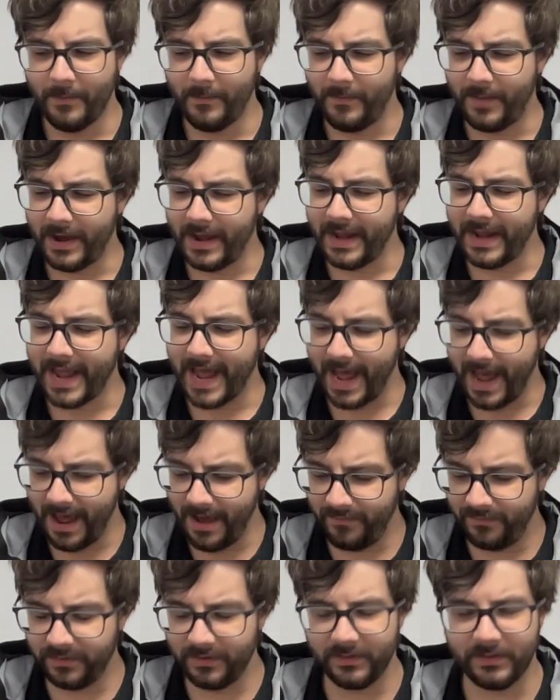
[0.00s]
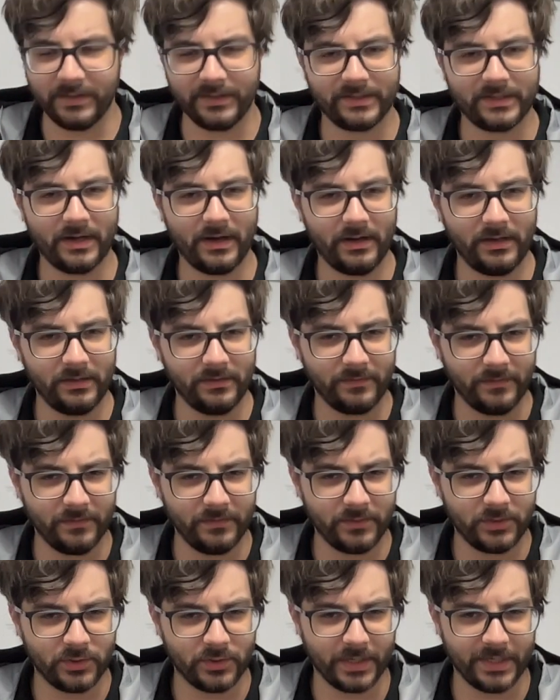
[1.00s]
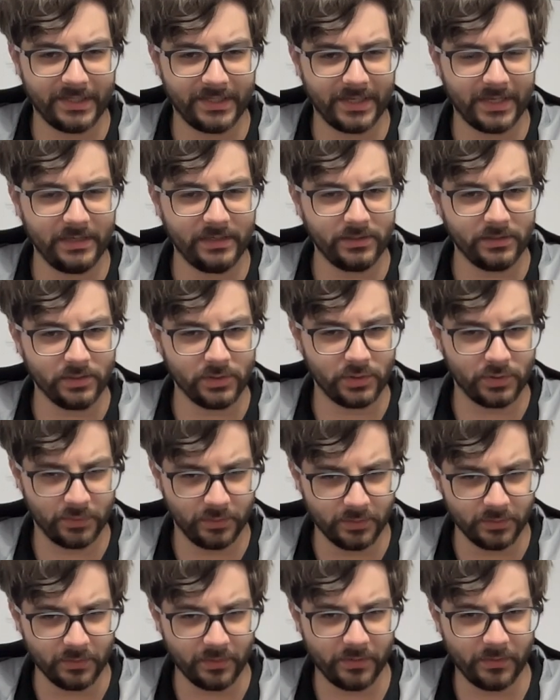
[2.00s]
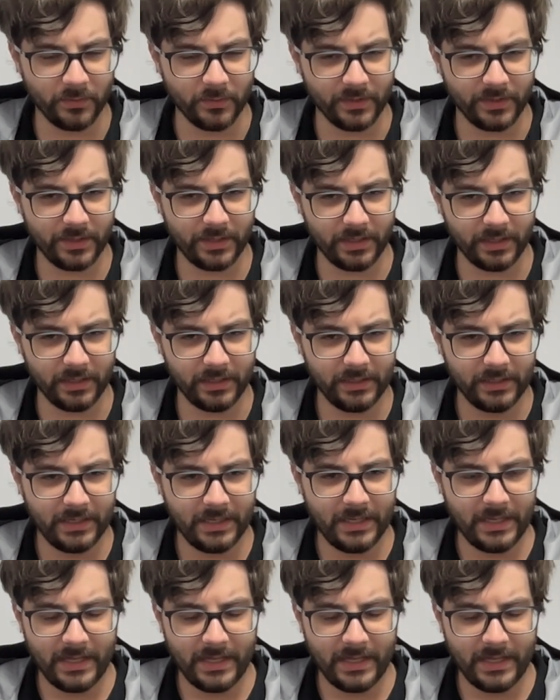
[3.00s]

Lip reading: by having this kind of transcendent truth within it